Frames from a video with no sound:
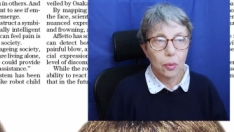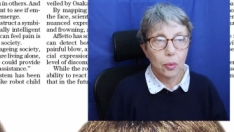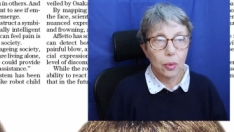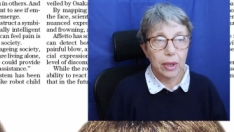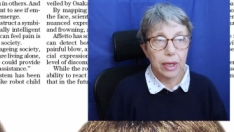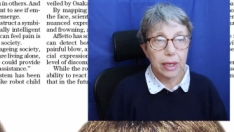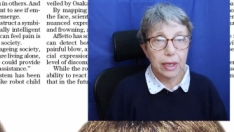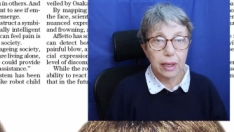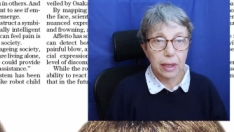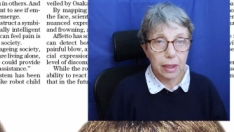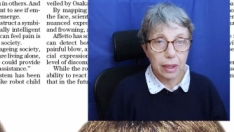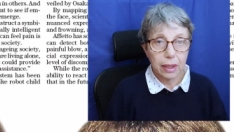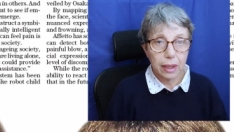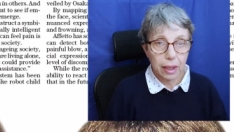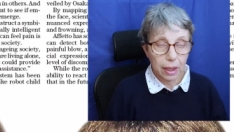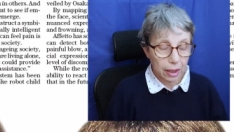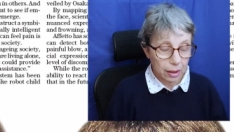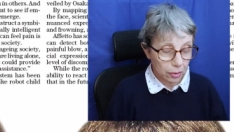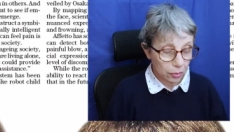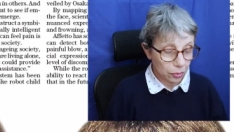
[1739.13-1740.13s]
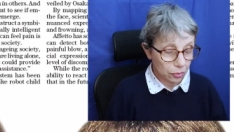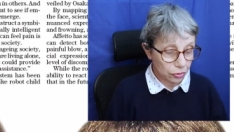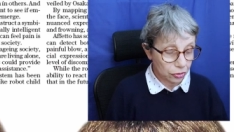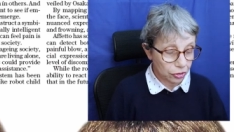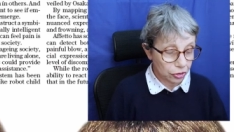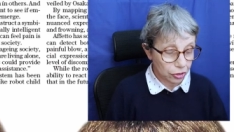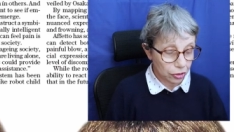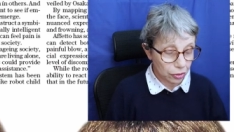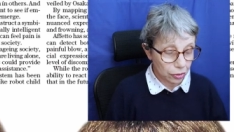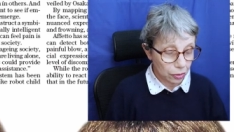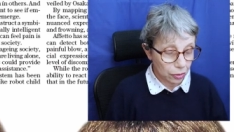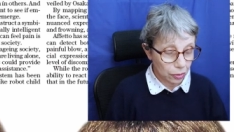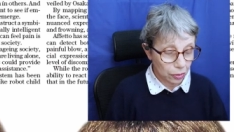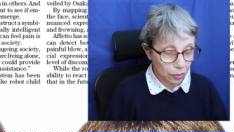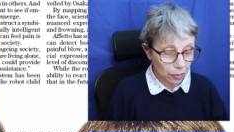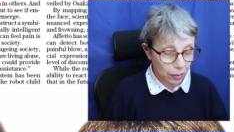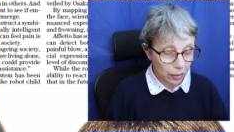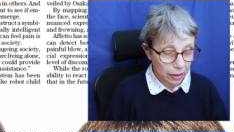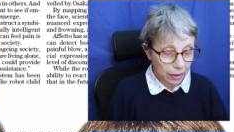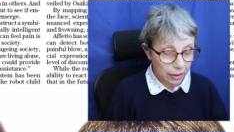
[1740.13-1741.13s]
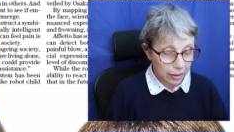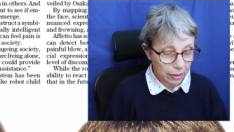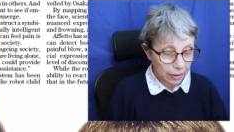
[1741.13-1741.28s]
we can go to